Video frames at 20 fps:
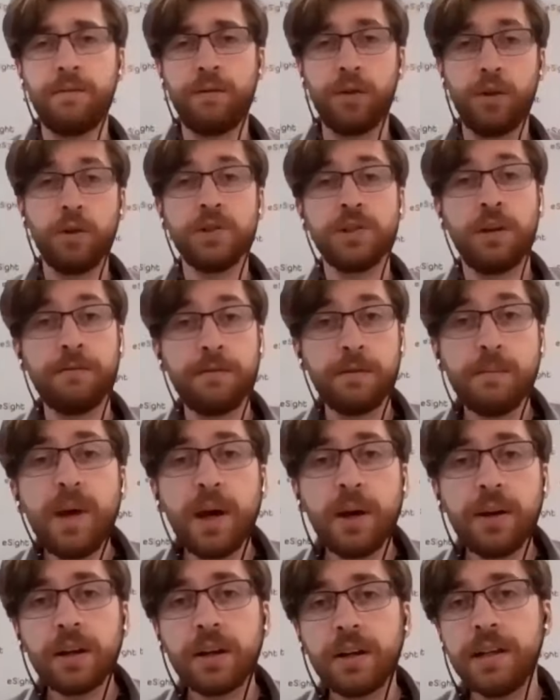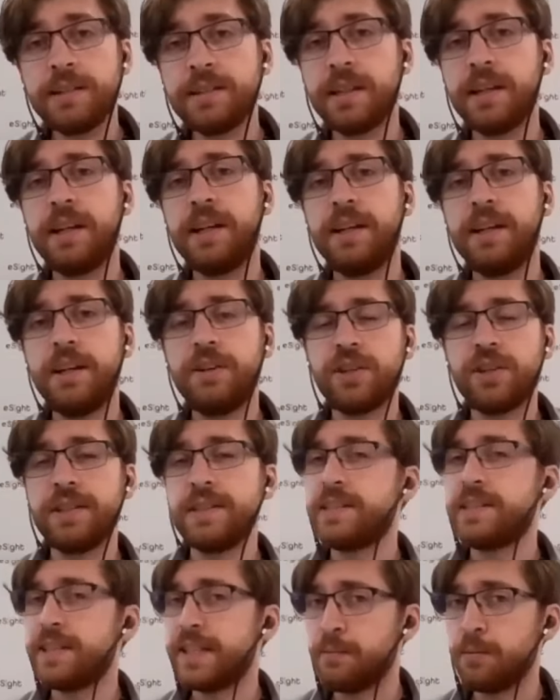for those unfamiliar, is a
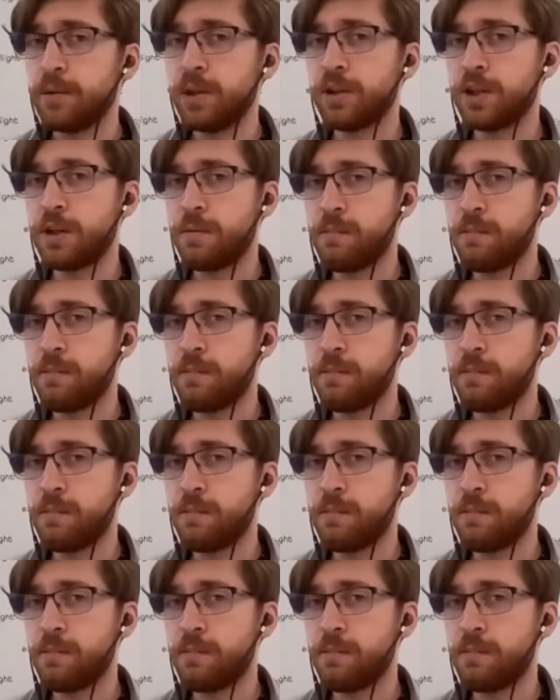condition similar